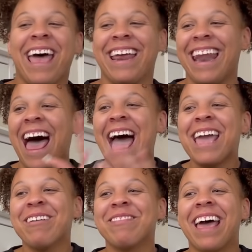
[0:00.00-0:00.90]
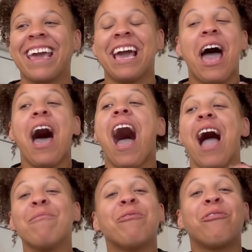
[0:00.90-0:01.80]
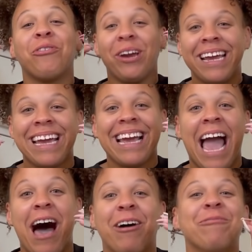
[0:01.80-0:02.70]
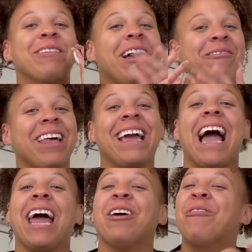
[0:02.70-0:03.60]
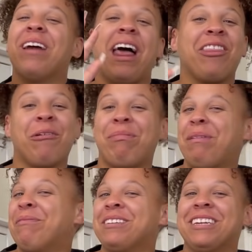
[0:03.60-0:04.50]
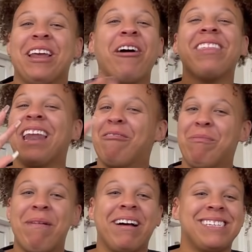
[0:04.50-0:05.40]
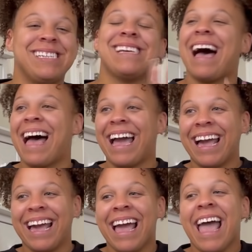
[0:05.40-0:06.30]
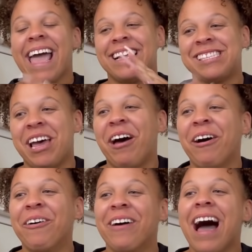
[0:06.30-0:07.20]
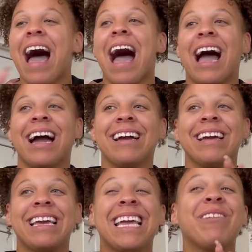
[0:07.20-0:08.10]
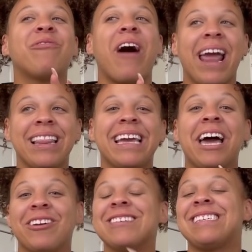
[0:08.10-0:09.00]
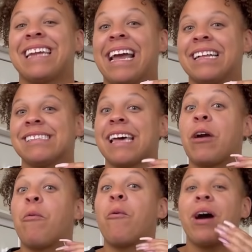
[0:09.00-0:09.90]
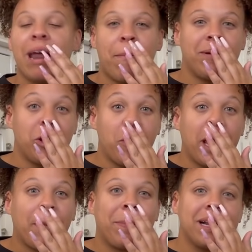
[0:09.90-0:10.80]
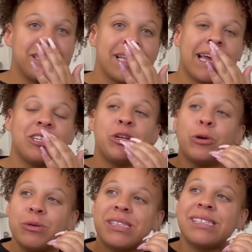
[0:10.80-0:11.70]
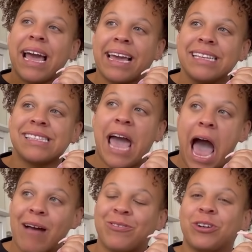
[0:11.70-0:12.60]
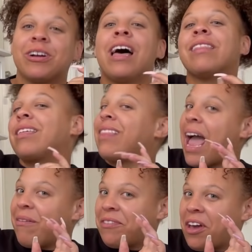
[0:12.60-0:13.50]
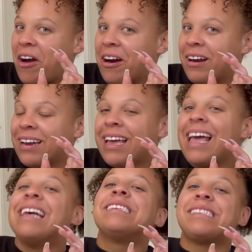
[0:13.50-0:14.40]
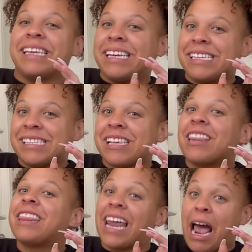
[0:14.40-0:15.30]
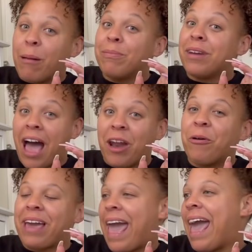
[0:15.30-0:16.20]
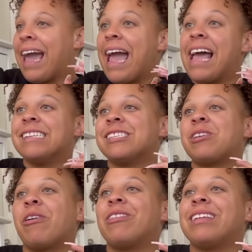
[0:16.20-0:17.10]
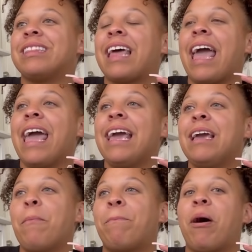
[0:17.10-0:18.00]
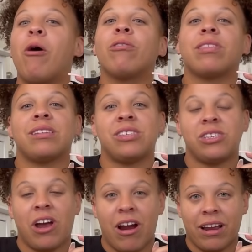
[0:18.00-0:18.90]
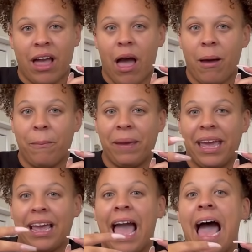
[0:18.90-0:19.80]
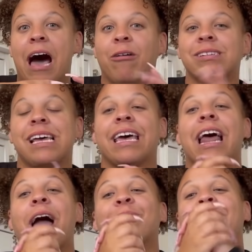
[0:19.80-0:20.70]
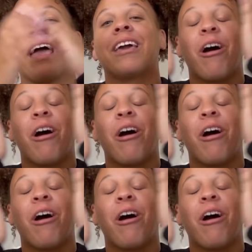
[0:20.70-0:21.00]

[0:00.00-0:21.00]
I am like, I'm freaking out, but I'm like, I don't want other people to know that I'm about to die. And so I, he finally understands like what I'm doing, but it's like two seconds after the lifeguard sees that I'm not okay. And so they both start coming out, and I'm like,